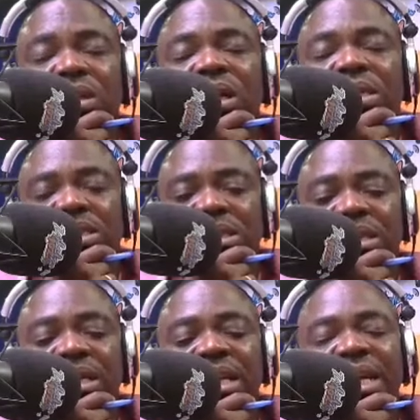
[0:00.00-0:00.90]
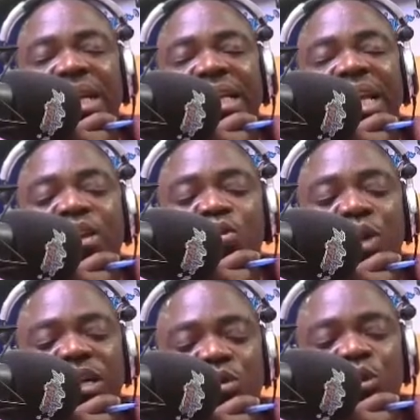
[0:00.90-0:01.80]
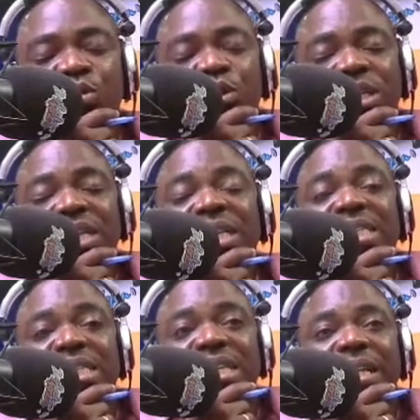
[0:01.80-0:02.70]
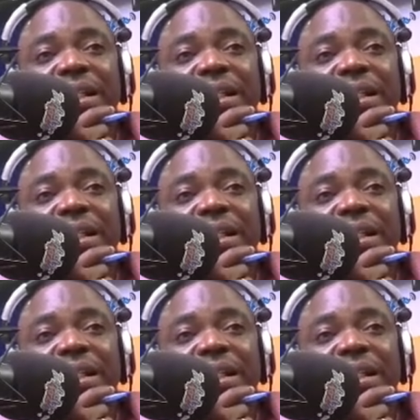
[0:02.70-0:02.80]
I see I'm blessed. the new one is called what crazy